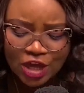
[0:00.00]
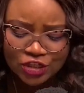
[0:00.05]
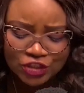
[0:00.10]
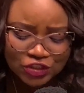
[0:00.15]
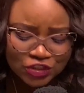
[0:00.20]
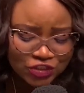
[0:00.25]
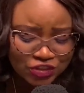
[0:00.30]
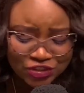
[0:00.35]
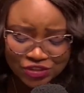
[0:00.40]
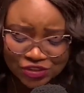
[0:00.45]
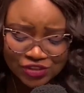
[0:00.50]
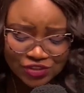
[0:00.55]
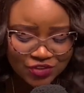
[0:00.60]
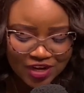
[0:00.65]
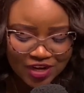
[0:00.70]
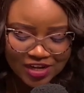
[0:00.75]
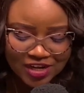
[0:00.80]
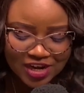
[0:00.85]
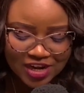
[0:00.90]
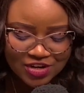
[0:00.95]

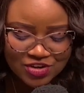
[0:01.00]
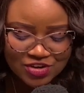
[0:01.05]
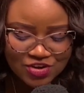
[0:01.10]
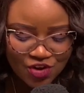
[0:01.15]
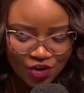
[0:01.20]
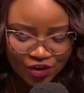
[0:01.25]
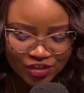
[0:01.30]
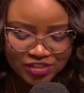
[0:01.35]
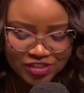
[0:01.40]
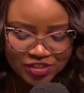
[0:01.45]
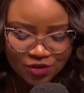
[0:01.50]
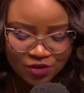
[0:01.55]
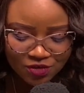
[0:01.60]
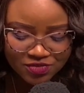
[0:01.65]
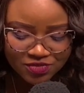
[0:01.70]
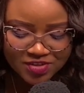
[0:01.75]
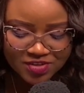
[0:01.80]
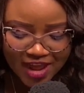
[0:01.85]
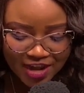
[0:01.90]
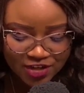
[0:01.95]
Children not of
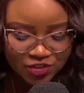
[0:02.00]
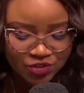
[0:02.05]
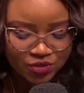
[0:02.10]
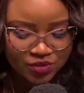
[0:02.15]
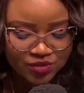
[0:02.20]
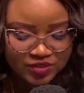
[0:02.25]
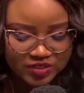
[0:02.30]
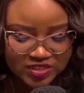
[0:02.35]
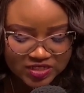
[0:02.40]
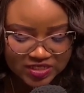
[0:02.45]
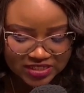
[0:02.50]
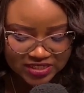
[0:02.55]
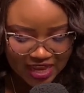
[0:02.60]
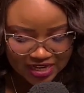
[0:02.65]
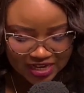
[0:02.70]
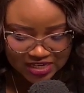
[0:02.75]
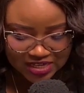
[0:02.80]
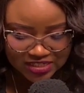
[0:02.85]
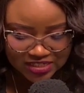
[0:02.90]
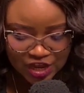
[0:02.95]
natural
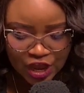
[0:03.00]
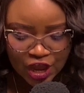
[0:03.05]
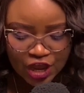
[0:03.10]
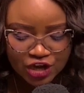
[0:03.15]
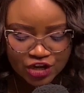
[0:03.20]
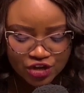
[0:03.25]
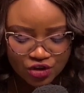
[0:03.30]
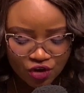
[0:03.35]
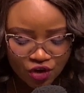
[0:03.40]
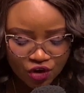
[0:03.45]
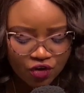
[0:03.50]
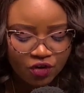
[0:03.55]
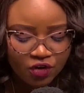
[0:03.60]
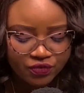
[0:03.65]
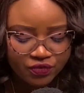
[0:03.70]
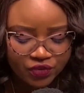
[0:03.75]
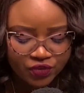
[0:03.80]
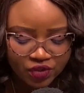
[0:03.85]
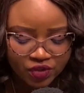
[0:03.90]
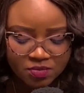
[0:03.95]
descent, mm-hmm. nor
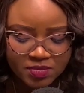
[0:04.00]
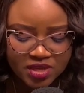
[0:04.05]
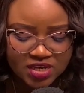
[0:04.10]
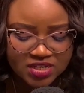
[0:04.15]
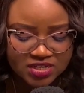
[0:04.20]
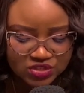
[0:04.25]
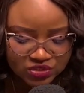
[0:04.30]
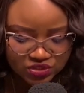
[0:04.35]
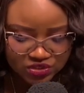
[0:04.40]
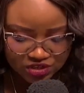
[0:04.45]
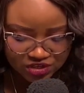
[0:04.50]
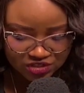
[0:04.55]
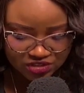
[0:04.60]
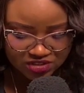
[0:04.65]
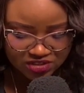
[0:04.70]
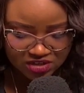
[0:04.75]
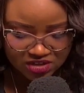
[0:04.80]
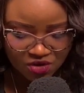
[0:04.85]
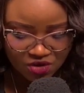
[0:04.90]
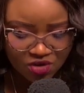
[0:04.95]
of human
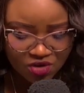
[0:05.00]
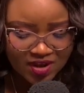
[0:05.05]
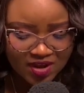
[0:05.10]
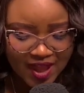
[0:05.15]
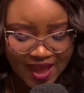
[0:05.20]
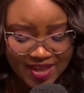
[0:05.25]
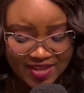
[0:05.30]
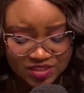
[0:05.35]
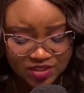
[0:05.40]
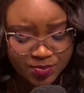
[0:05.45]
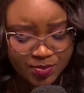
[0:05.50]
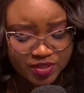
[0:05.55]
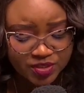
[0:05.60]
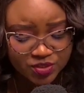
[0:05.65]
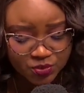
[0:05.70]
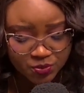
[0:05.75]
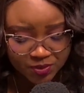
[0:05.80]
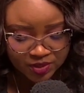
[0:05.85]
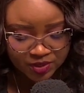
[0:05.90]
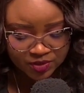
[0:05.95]
decision or a
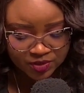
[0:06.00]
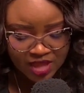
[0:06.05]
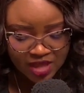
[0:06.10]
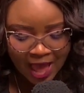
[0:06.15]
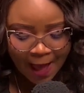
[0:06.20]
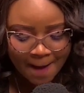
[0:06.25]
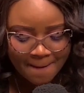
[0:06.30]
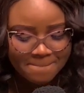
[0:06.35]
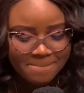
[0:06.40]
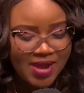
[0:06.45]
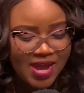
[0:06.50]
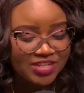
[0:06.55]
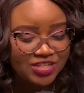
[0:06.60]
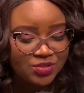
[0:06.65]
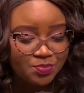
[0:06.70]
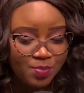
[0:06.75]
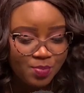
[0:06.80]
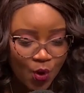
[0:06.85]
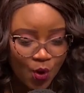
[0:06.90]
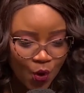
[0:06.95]
husband's will,
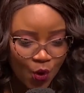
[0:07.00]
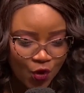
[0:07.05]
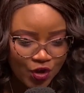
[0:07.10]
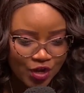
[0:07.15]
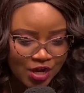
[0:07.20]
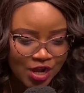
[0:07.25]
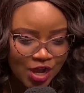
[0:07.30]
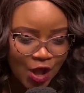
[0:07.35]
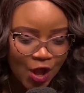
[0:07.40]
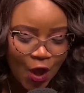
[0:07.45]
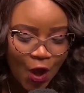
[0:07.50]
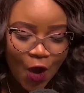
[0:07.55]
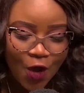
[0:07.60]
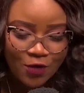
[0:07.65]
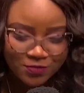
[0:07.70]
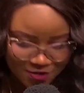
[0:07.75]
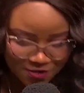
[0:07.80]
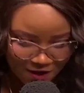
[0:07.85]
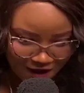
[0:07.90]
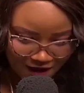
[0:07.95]
but born of God.